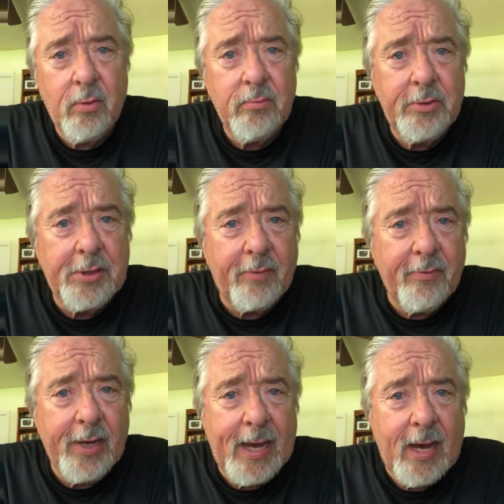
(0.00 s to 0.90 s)

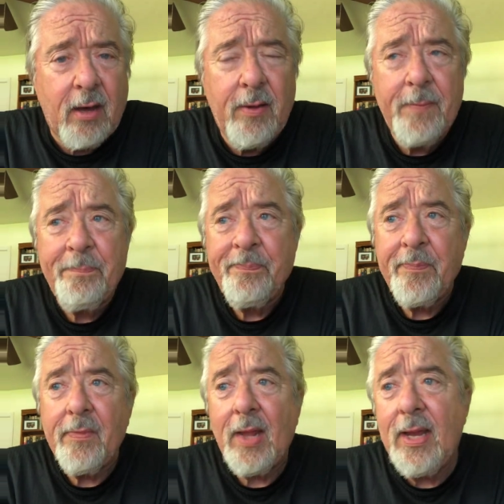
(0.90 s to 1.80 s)
shoveled out.
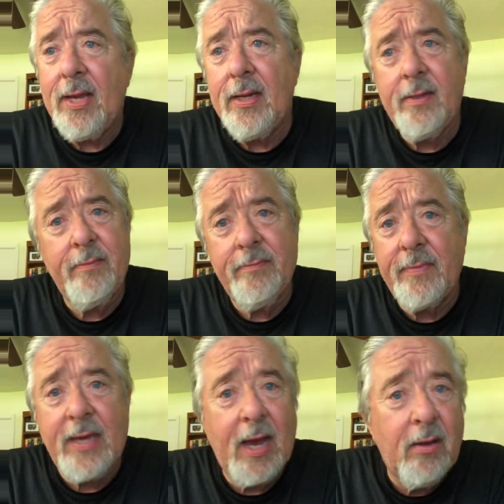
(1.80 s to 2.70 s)
And
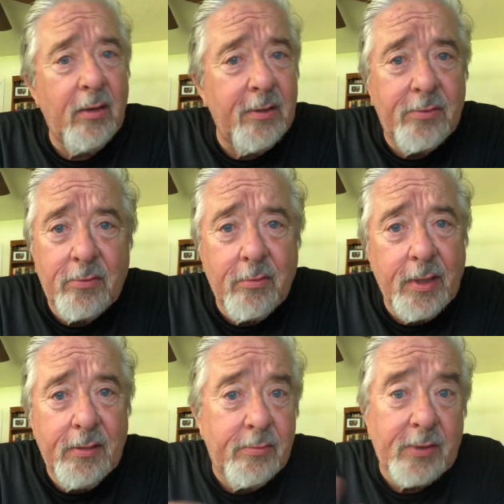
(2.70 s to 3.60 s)
countless
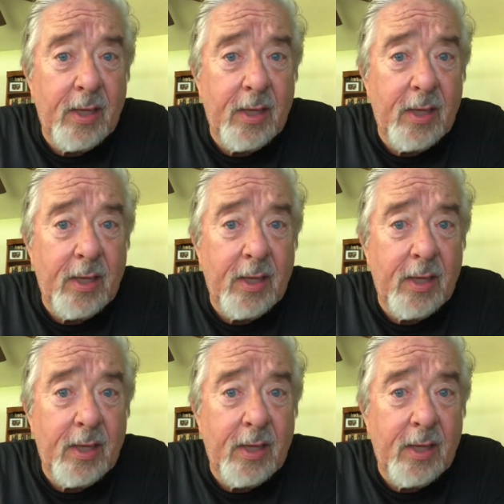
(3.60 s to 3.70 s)
graves,